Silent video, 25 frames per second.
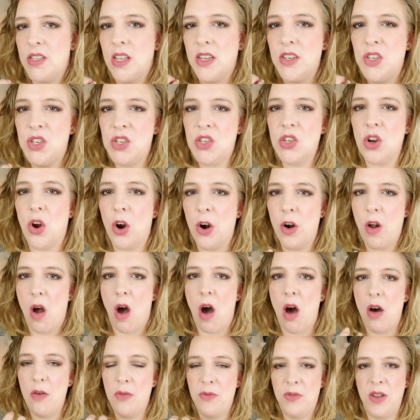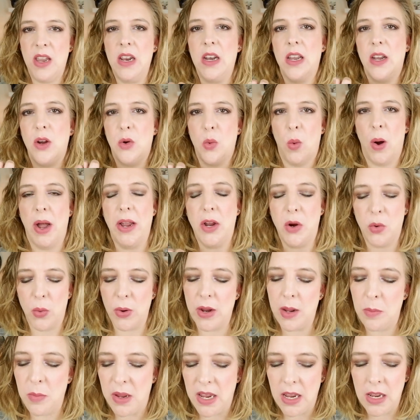They start off feeling quite
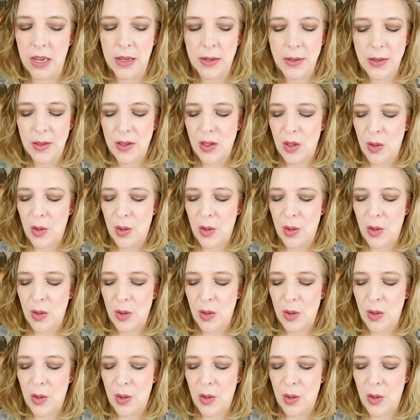creamy,